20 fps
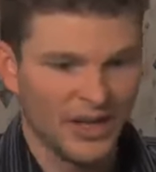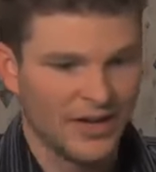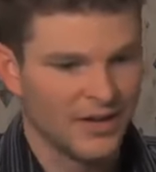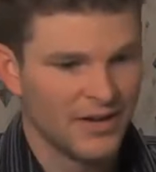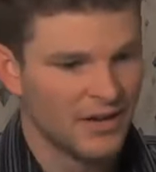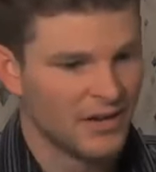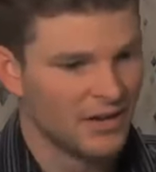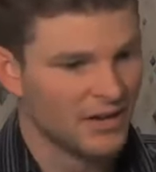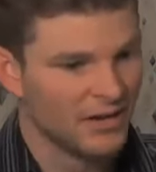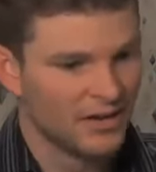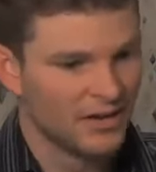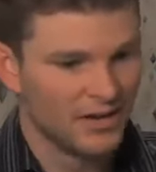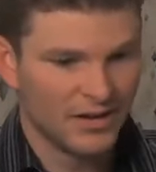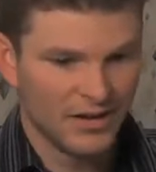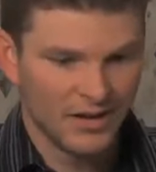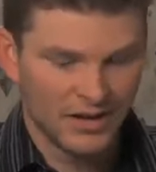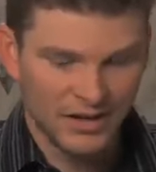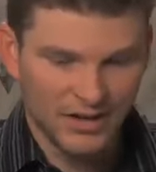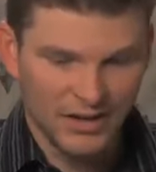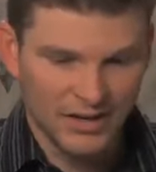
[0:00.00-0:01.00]

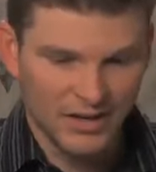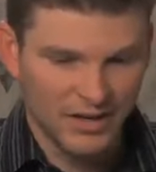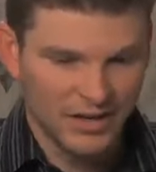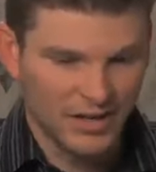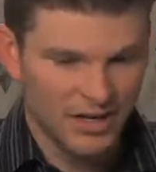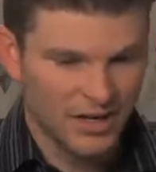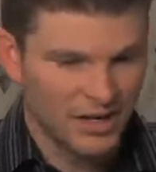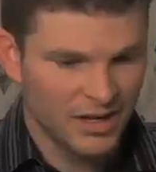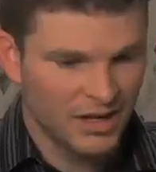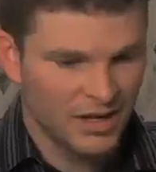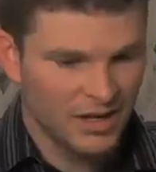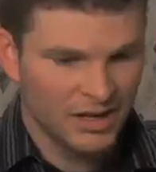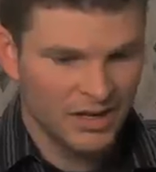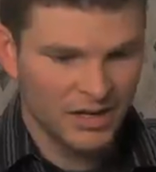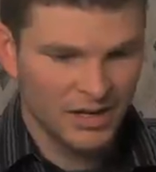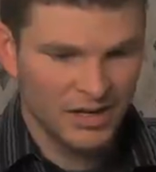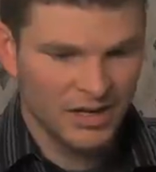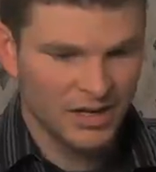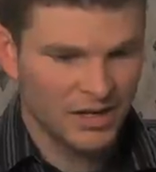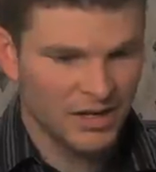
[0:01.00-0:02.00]

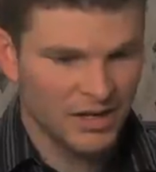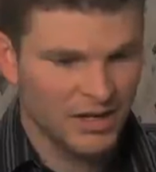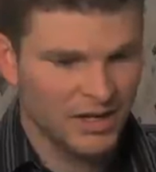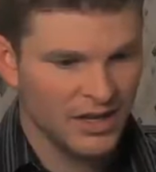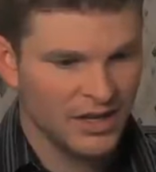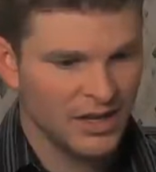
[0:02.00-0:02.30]
Nothing is said.